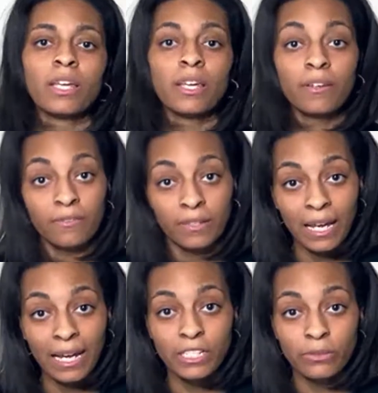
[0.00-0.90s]
If the
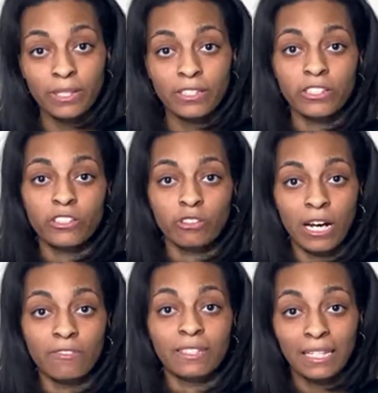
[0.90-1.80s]
actuator is
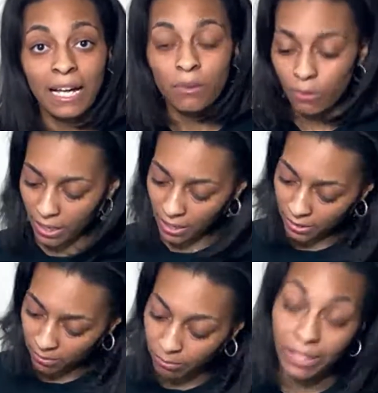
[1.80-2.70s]
driving
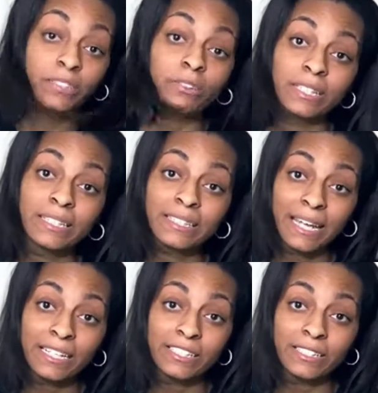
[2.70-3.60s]
clockwise based on the
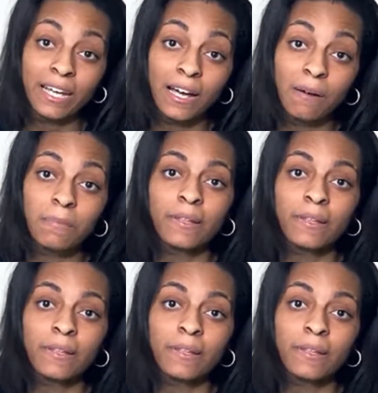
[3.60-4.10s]
indication knob,